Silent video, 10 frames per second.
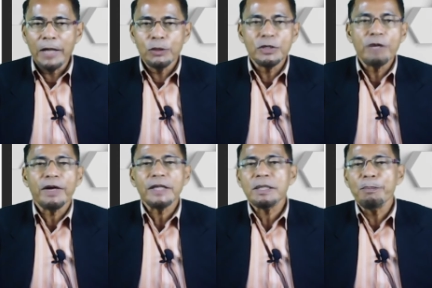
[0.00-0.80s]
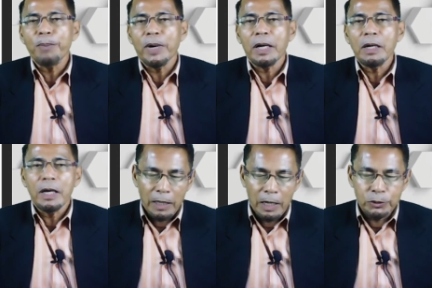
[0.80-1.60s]
using very simple,
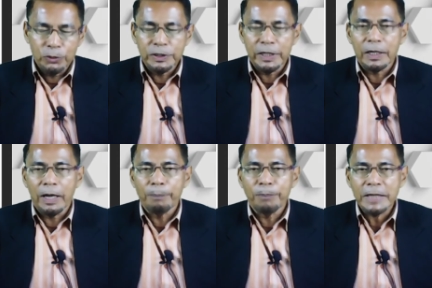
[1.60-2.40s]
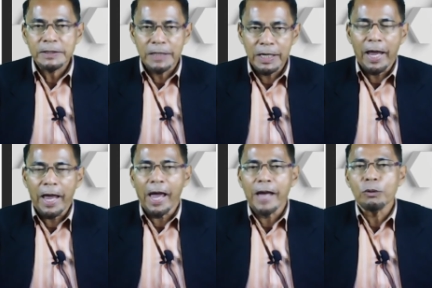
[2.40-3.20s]
using plastic
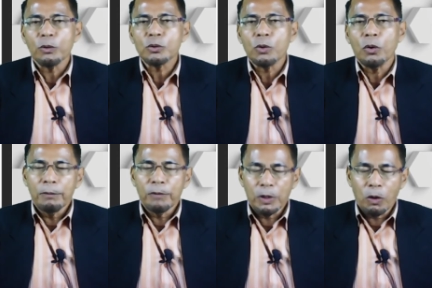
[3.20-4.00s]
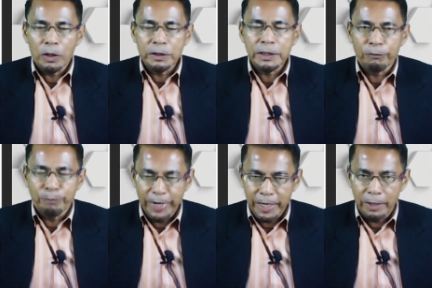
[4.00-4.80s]
and also what they call it,
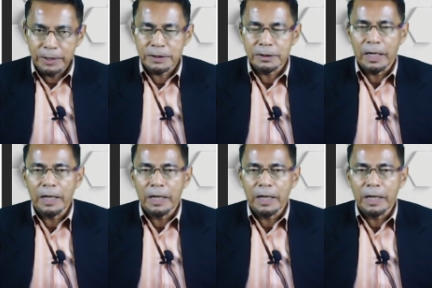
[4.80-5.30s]
bricks,